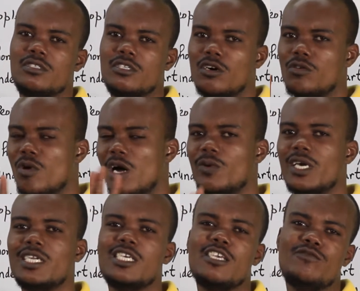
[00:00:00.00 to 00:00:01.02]
Don't cry. We're
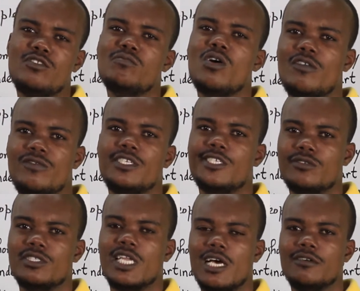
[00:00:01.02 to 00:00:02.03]
gonna give you more
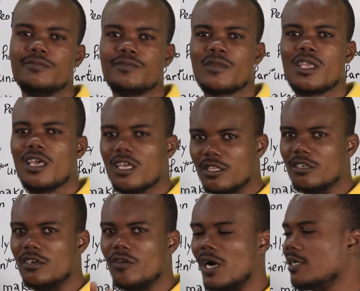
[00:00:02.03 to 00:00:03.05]
videos now.
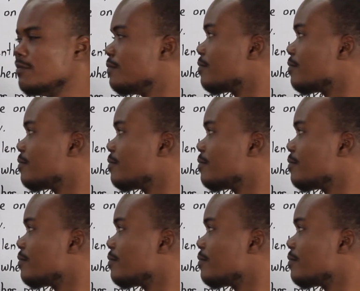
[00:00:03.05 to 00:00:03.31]
Don't cry.